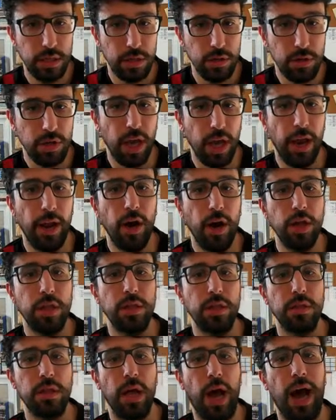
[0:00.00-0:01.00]
You
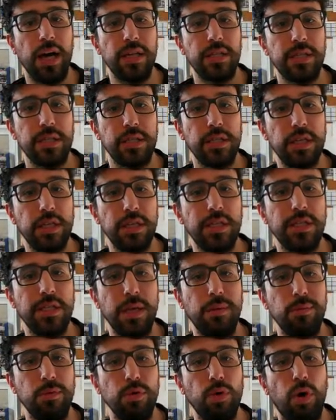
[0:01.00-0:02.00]
cannot ask this
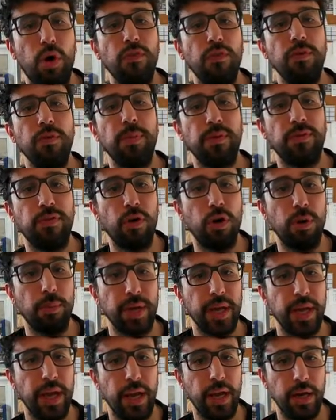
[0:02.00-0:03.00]
team to overperform
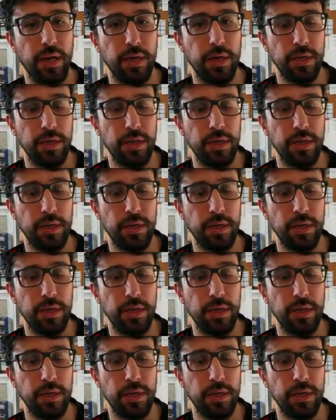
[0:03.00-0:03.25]
again.